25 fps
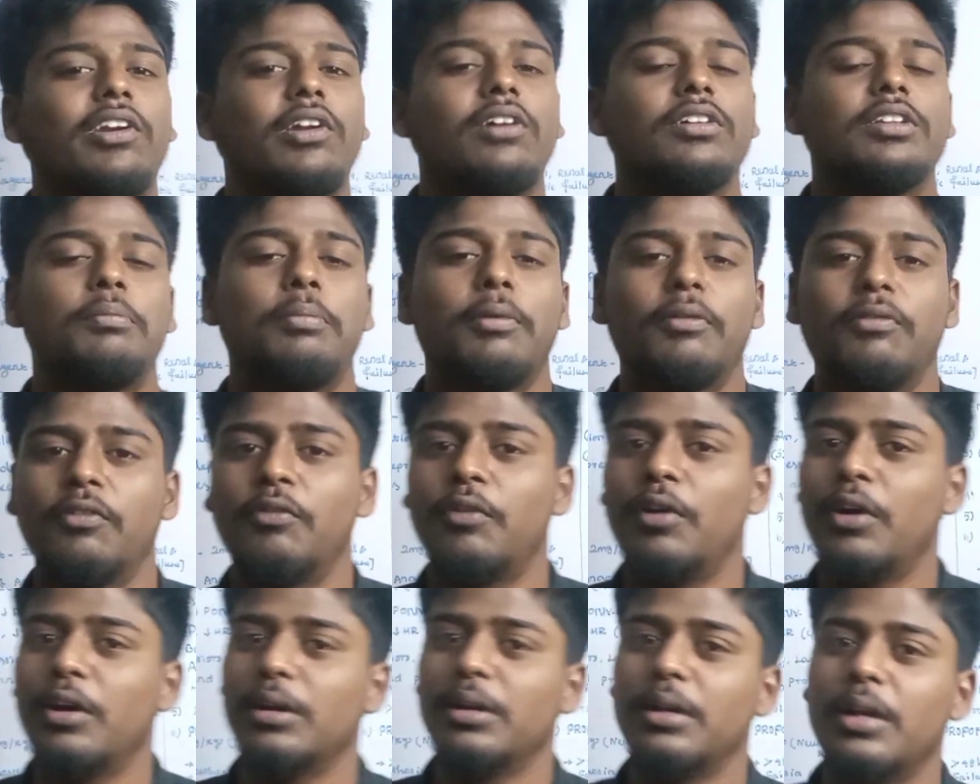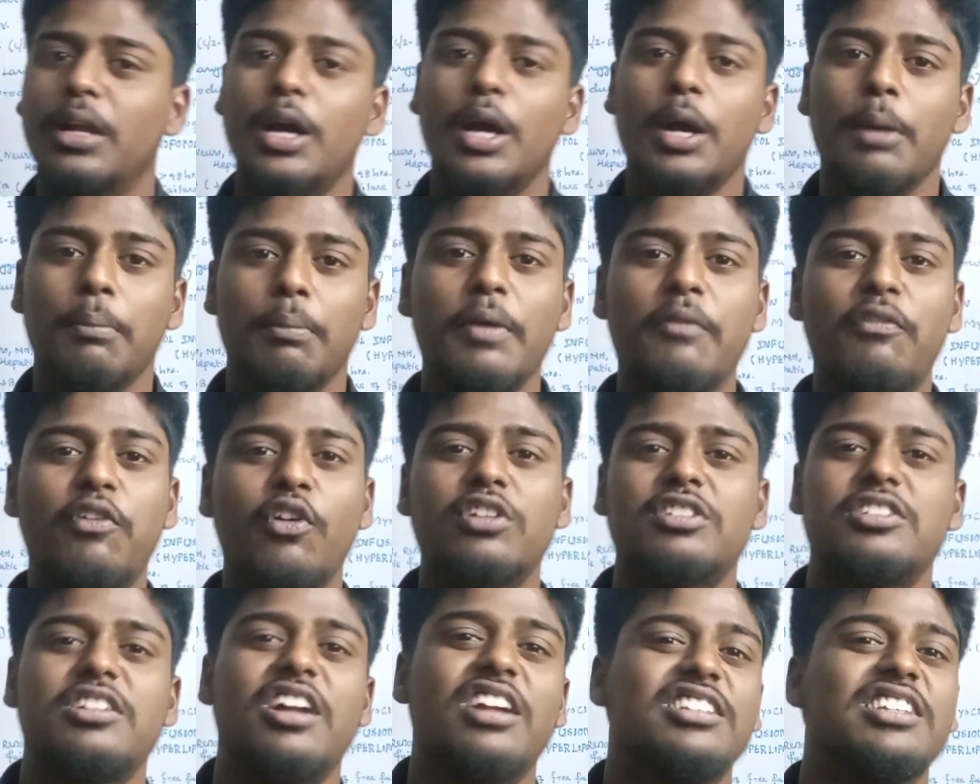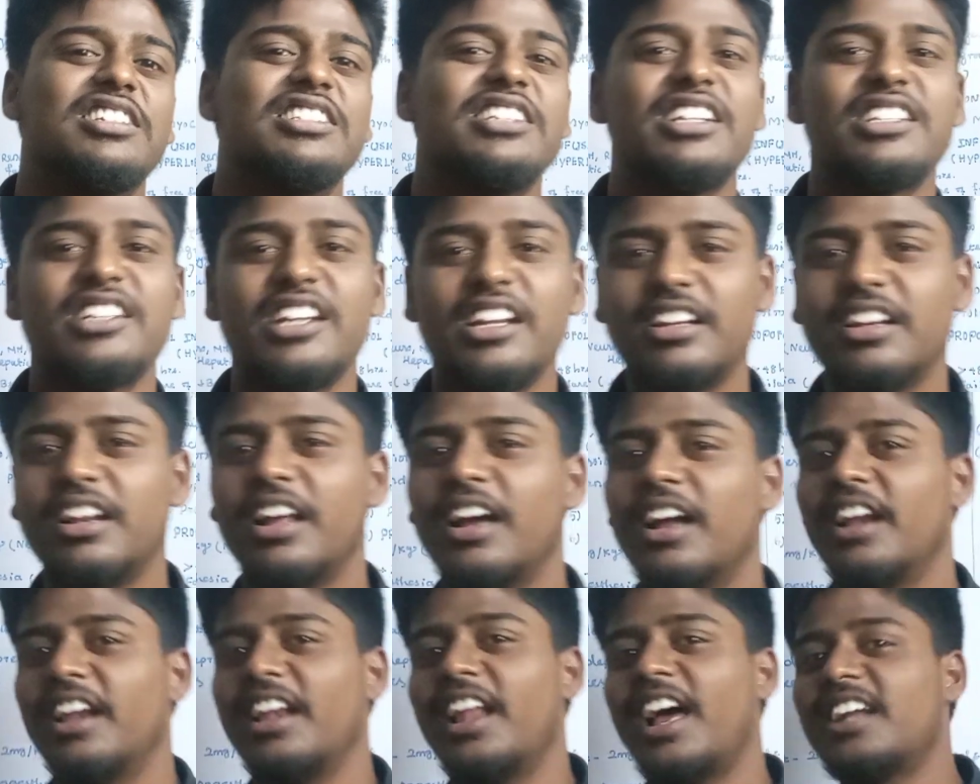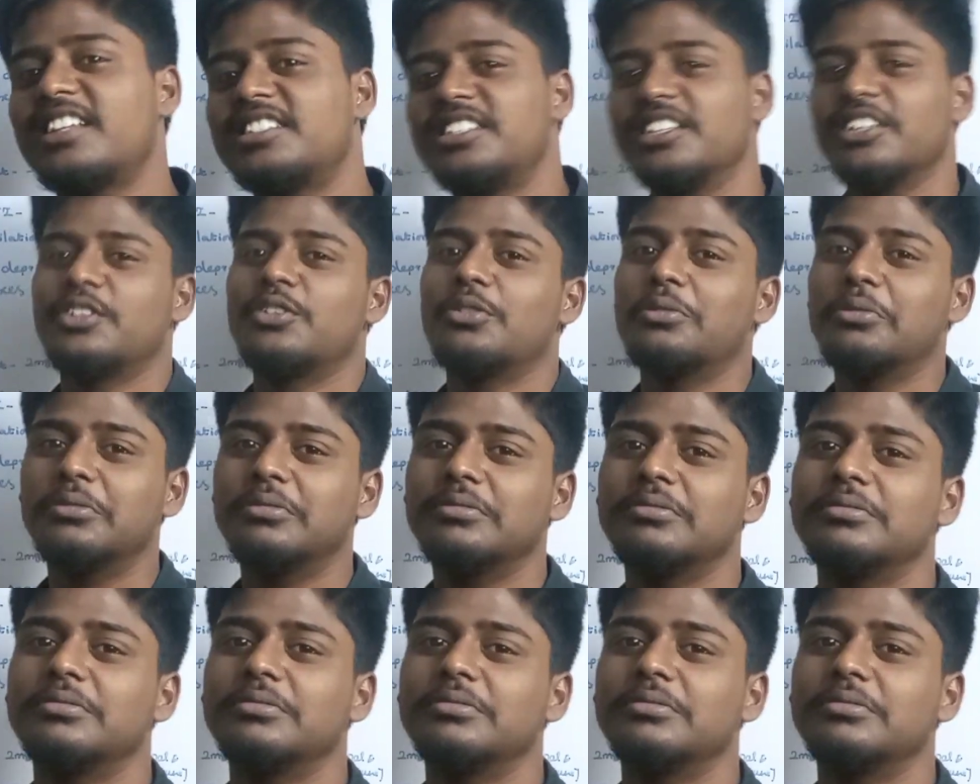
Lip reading: of the Propofol. Before start the session, let's intro.